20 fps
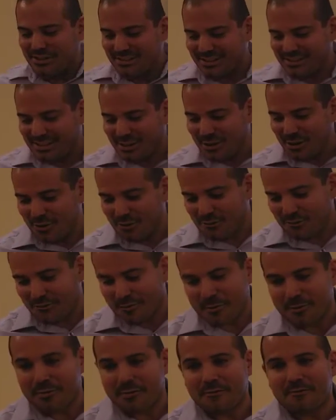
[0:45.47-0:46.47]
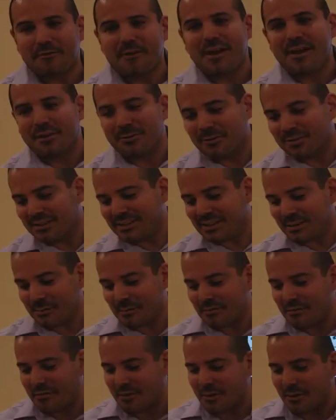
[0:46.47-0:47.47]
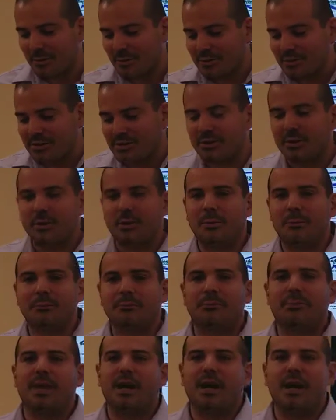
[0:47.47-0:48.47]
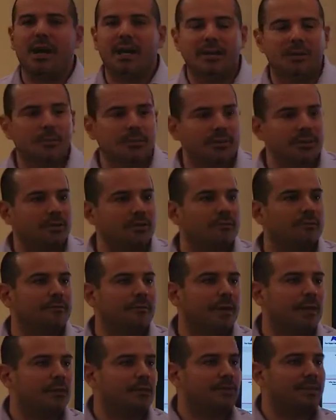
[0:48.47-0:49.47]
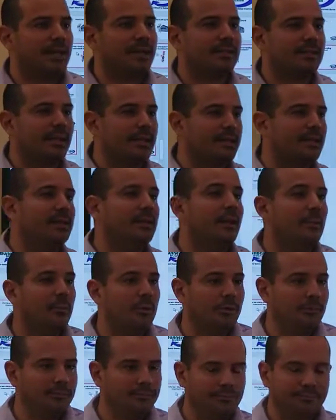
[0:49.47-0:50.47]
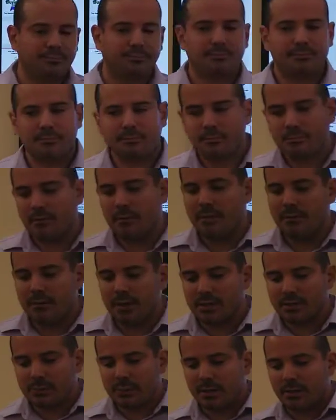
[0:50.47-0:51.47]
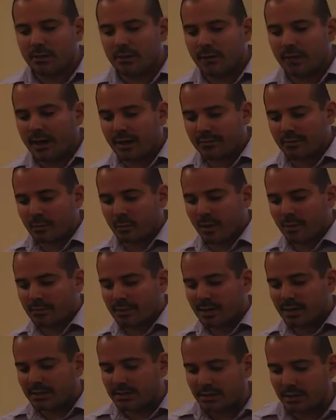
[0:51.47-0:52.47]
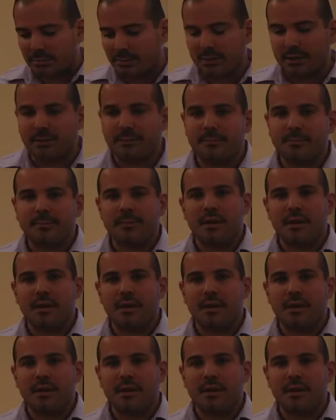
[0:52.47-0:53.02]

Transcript: so from the federal, let's start with the federal. So you need your federal tax ID number. You guys already know I have the websites and everything.